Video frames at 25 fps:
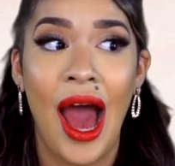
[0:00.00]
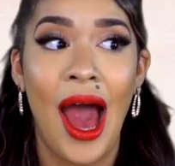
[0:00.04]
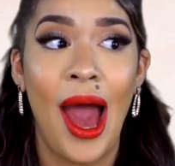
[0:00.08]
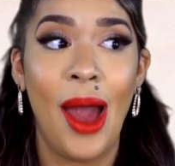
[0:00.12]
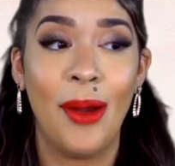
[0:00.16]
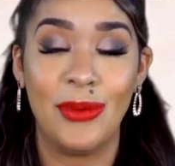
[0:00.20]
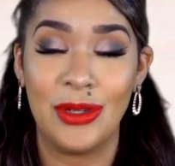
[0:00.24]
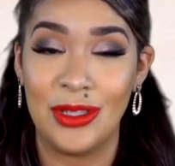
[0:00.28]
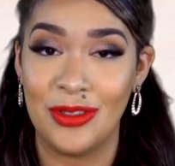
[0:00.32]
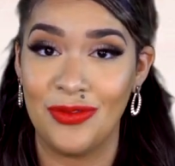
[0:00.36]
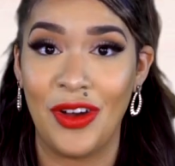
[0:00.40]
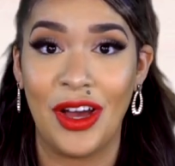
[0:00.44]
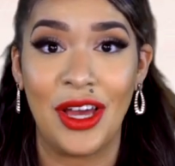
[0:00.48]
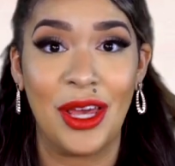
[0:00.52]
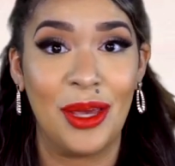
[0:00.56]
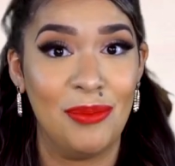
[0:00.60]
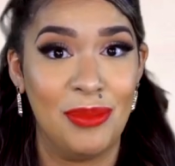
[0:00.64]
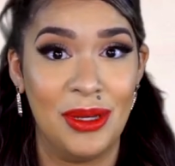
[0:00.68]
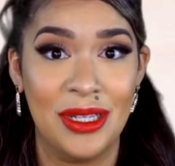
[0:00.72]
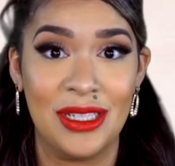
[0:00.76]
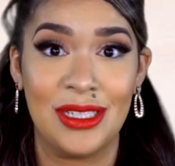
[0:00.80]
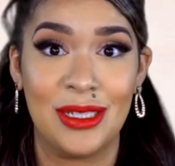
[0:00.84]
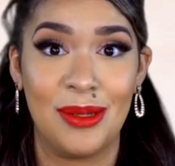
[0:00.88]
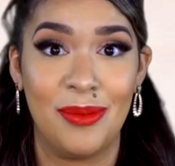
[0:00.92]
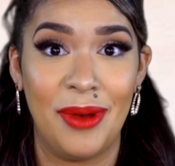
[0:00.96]
I was fucking
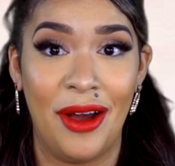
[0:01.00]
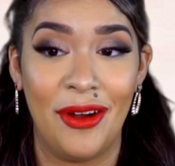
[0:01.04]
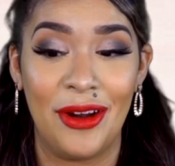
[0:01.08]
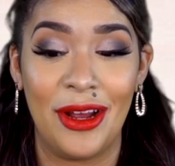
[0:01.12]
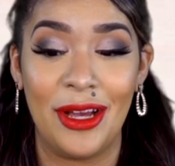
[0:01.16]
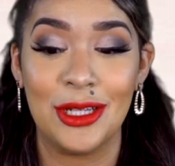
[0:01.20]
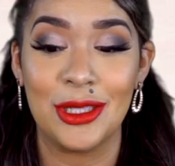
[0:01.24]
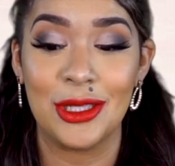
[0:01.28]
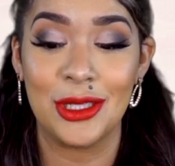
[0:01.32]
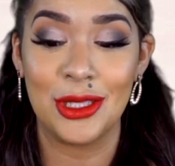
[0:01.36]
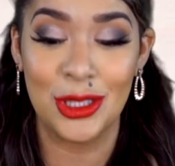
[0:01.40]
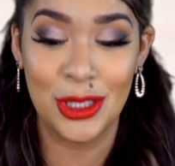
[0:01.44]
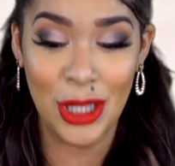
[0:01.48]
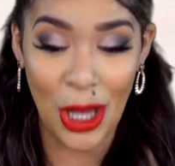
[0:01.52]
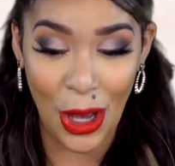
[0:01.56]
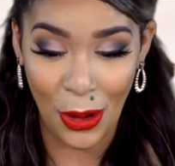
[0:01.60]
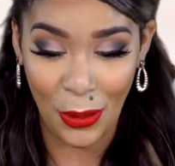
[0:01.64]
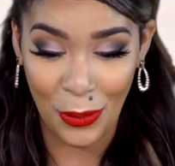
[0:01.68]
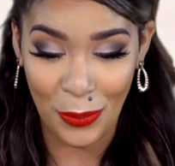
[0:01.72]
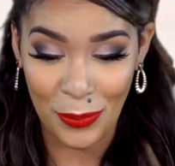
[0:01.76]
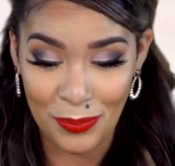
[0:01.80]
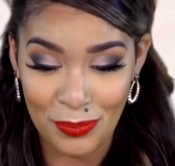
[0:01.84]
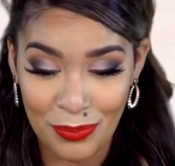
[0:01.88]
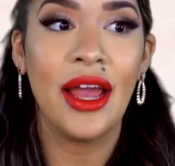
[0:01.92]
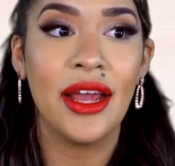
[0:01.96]
pissed about it.
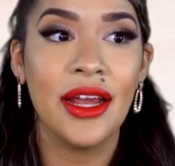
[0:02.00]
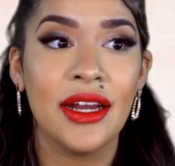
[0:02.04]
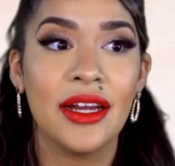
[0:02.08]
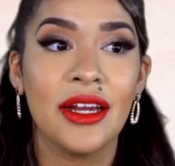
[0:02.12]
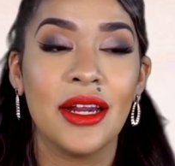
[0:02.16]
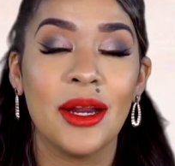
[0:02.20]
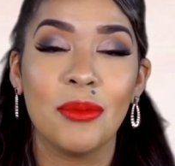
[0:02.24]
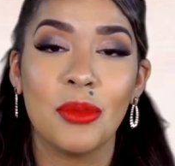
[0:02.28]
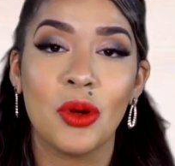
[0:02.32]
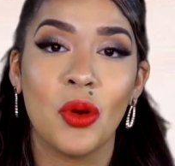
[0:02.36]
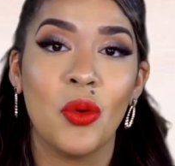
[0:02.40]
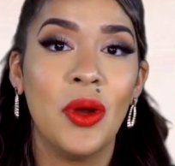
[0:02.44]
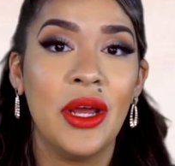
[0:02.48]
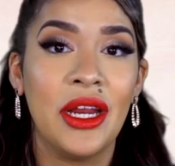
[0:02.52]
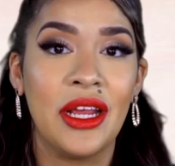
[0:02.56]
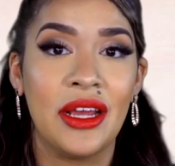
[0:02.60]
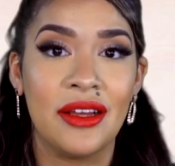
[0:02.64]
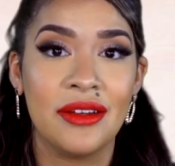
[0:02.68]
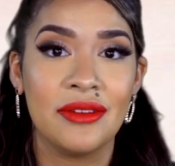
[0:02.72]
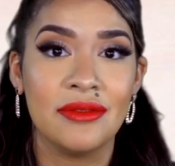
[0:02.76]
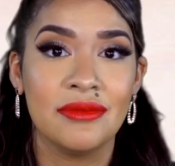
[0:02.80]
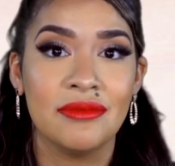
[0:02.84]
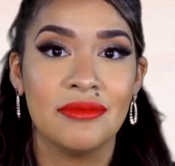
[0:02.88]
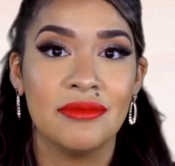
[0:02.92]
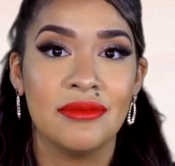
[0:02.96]
So I ended up
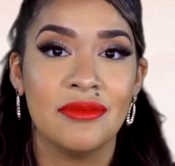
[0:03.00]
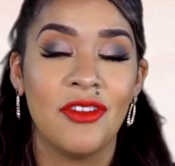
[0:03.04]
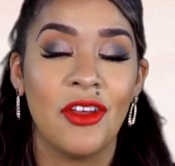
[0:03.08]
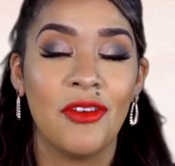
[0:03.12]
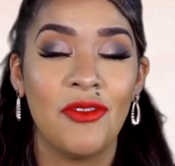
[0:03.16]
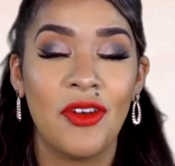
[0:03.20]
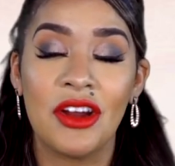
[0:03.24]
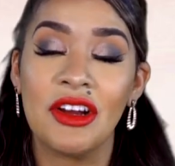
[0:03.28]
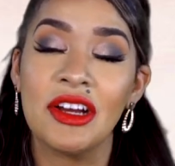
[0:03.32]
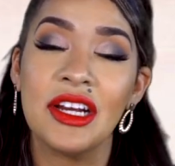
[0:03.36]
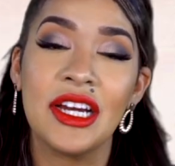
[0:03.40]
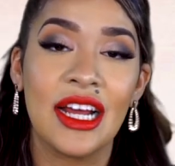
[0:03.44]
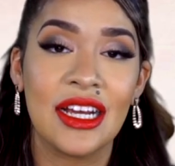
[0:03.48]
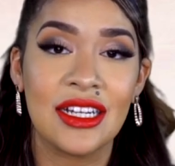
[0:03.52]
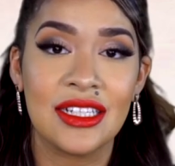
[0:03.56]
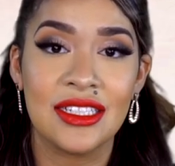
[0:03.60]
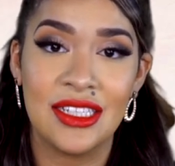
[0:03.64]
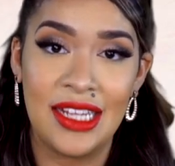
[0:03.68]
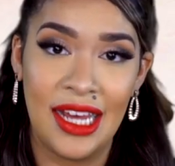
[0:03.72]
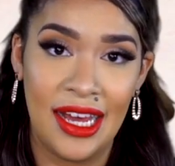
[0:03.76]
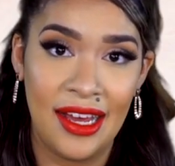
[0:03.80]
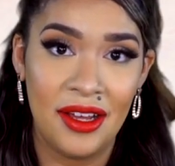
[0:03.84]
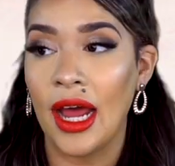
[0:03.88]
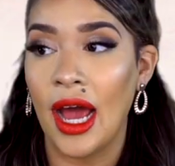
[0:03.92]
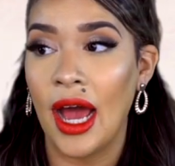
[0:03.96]
quitting the very next day.